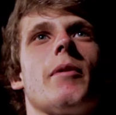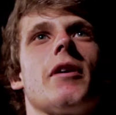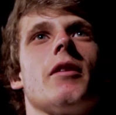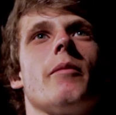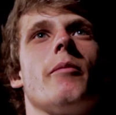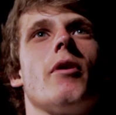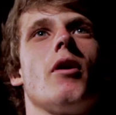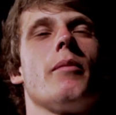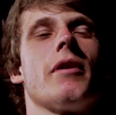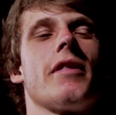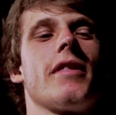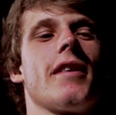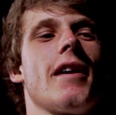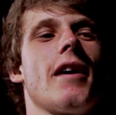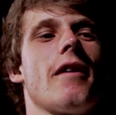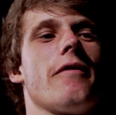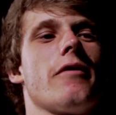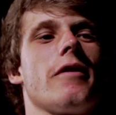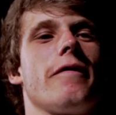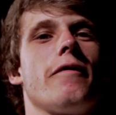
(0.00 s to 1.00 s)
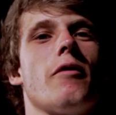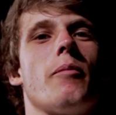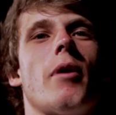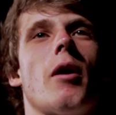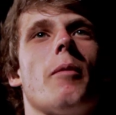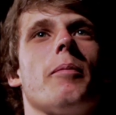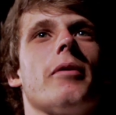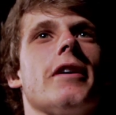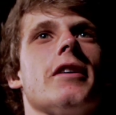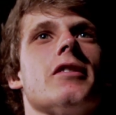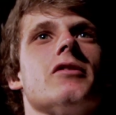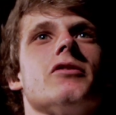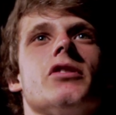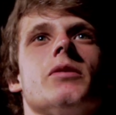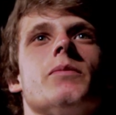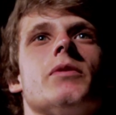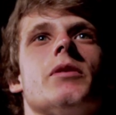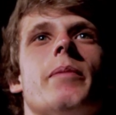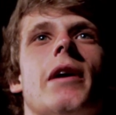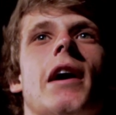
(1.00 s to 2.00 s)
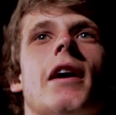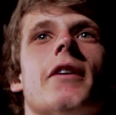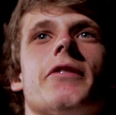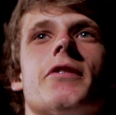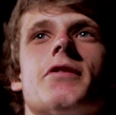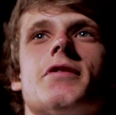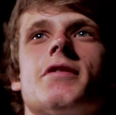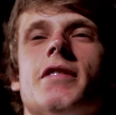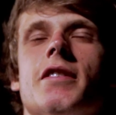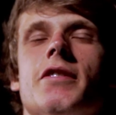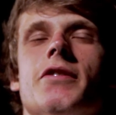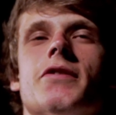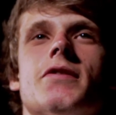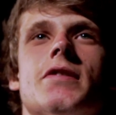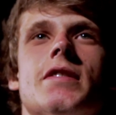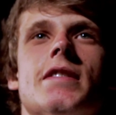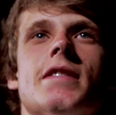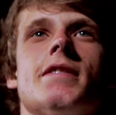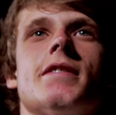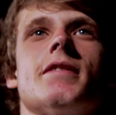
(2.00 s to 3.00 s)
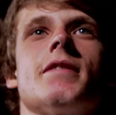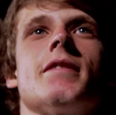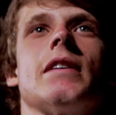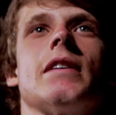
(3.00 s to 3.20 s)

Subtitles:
In the moment that every football player dreams about, their senior season,